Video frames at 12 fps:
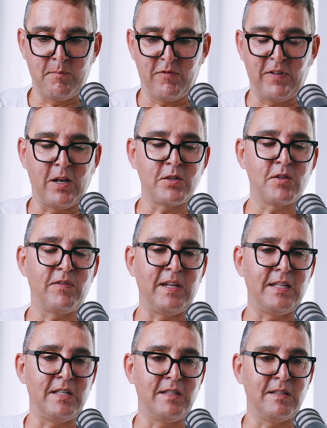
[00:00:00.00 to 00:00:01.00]

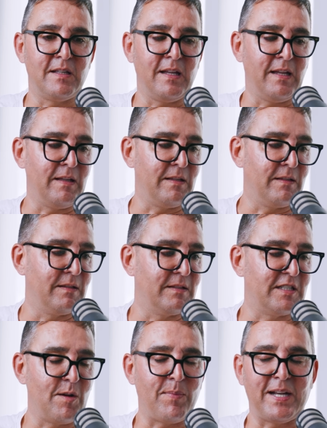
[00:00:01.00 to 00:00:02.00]
philosophy in
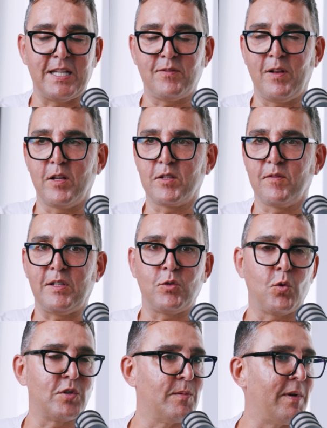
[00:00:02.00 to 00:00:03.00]
Japanese philosophy
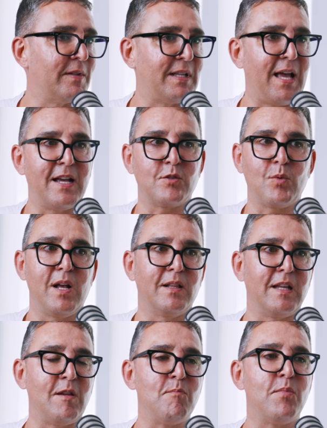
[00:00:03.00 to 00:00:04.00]
talks about that as
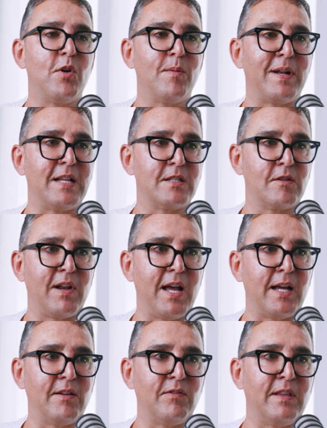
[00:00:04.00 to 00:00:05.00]
well. The impermanence of
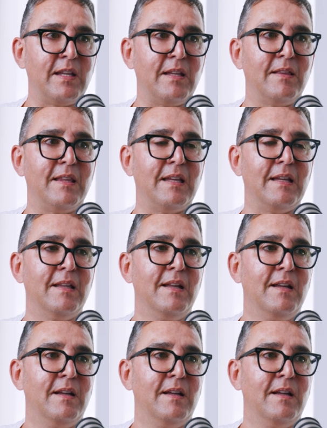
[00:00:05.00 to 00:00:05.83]
life, the